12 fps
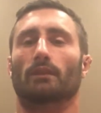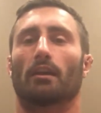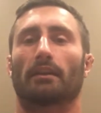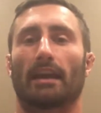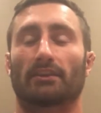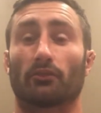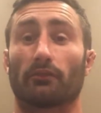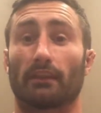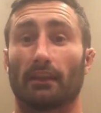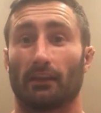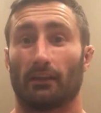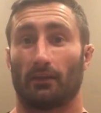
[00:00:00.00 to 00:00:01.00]
Okay, so
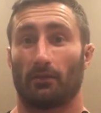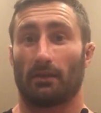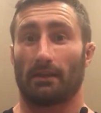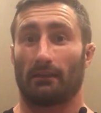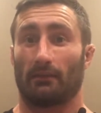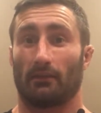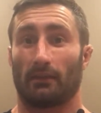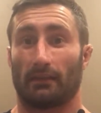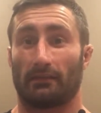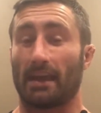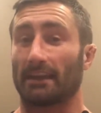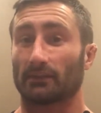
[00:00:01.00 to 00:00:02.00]

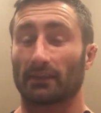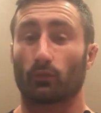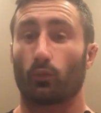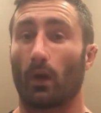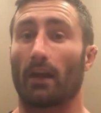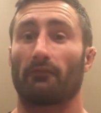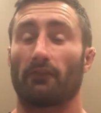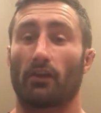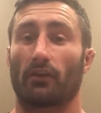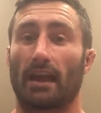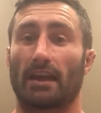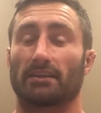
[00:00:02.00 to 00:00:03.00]
there's this one
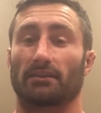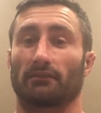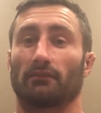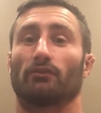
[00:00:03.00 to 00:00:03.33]
variation